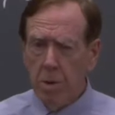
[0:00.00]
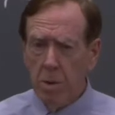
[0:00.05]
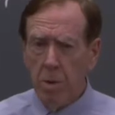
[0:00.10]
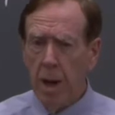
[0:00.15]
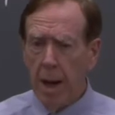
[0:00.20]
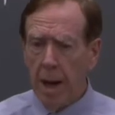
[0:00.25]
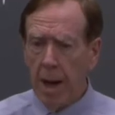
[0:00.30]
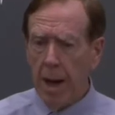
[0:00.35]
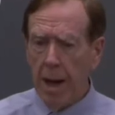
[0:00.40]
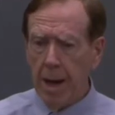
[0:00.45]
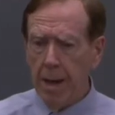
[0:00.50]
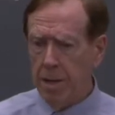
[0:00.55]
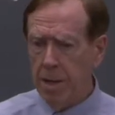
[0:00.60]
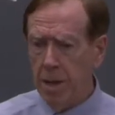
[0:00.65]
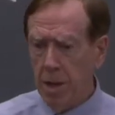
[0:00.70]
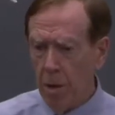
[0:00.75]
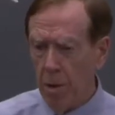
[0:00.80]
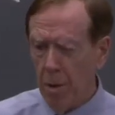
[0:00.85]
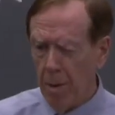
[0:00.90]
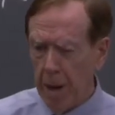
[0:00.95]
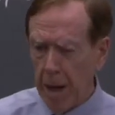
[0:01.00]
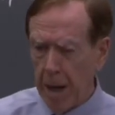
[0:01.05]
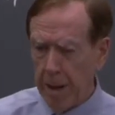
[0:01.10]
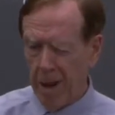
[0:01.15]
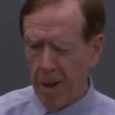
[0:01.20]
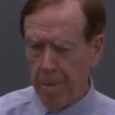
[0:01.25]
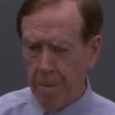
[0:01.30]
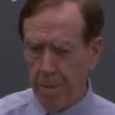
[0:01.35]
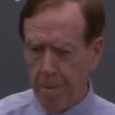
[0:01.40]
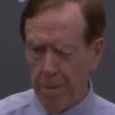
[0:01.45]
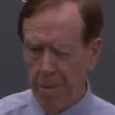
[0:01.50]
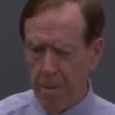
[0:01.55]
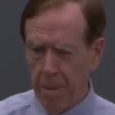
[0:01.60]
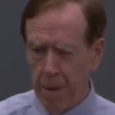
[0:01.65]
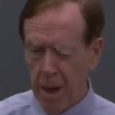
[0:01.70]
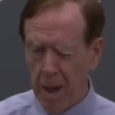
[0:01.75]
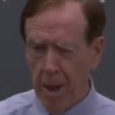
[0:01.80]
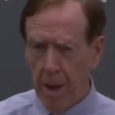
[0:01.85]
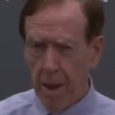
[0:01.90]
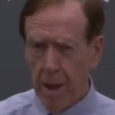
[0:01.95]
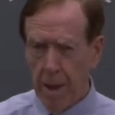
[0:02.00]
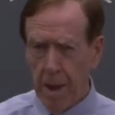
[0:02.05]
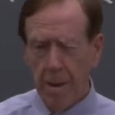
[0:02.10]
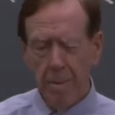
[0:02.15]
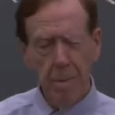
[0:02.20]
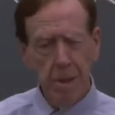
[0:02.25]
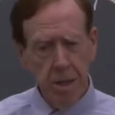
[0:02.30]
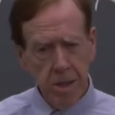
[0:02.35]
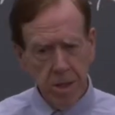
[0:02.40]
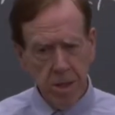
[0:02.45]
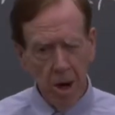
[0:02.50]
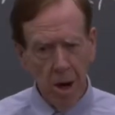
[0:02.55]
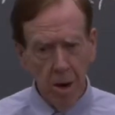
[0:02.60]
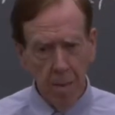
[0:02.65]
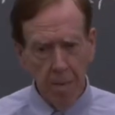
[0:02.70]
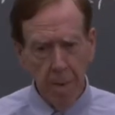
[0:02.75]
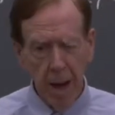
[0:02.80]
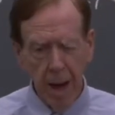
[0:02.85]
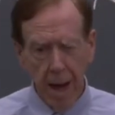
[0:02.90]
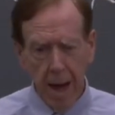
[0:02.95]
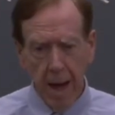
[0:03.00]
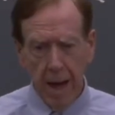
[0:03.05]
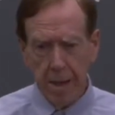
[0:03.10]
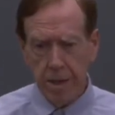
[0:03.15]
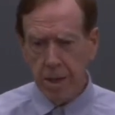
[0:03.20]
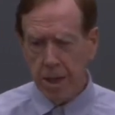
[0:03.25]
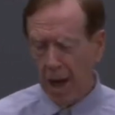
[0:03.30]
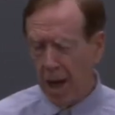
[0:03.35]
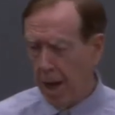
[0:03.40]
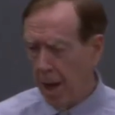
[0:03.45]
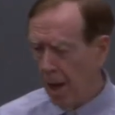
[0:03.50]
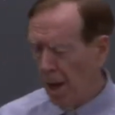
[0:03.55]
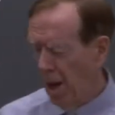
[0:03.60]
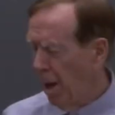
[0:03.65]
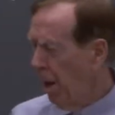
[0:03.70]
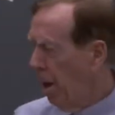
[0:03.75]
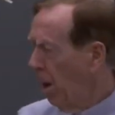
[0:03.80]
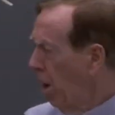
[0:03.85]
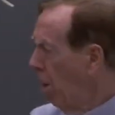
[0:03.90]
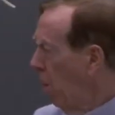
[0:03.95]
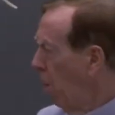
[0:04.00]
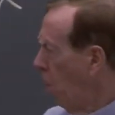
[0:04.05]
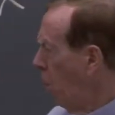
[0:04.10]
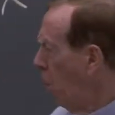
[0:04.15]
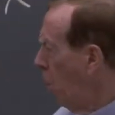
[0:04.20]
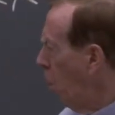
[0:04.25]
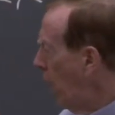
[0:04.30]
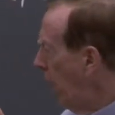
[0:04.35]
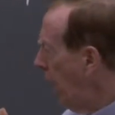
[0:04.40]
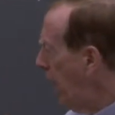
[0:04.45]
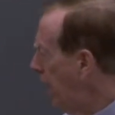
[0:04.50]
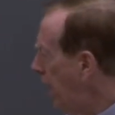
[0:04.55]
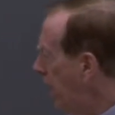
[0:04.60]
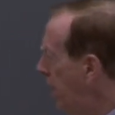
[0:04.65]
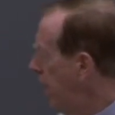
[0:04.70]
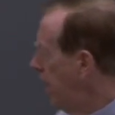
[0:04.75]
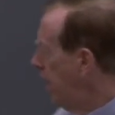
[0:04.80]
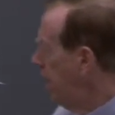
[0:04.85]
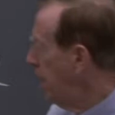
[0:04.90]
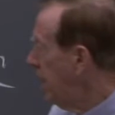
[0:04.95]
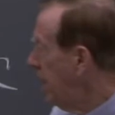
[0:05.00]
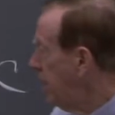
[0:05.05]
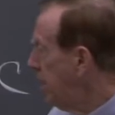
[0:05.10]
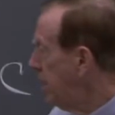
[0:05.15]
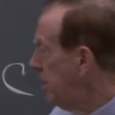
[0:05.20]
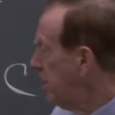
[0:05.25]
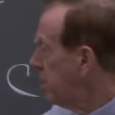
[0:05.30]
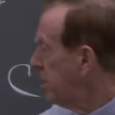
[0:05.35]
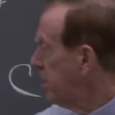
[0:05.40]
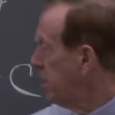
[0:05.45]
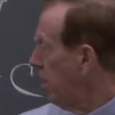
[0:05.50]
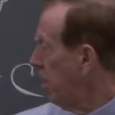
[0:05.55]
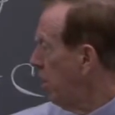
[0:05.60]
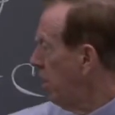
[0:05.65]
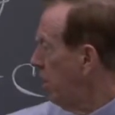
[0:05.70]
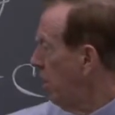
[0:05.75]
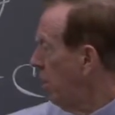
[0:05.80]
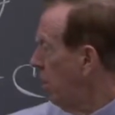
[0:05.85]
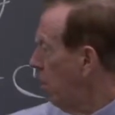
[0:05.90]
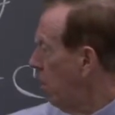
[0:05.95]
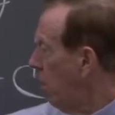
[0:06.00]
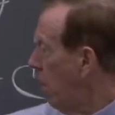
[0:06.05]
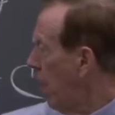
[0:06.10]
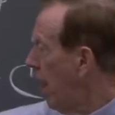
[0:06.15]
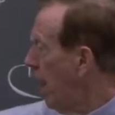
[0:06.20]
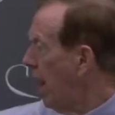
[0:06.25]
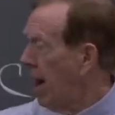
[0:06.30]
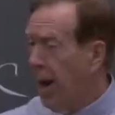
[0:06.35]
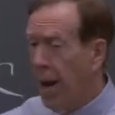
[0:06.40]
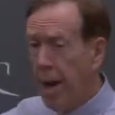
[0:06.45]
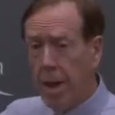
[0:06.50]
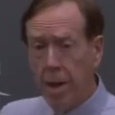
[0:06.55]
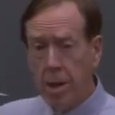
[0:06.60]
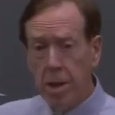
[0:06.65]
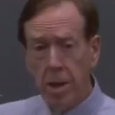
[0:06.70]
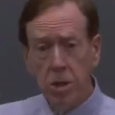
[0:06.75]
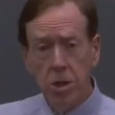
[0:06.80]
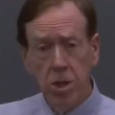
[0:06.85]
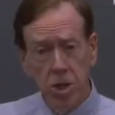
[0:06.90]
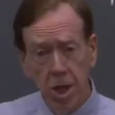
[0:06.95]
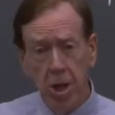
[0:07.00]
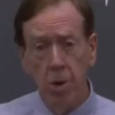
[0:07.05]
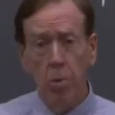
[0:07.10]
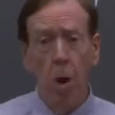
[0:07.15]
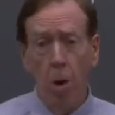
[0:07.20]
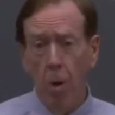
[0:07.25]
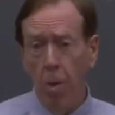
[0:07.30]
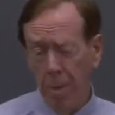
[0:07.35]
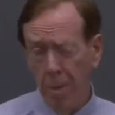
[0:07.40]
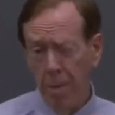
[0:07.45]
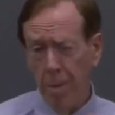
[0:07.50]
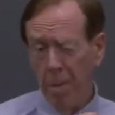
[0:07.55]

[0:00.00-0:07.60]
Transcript: do I ask you about them? Let me start by asking, when is y 0?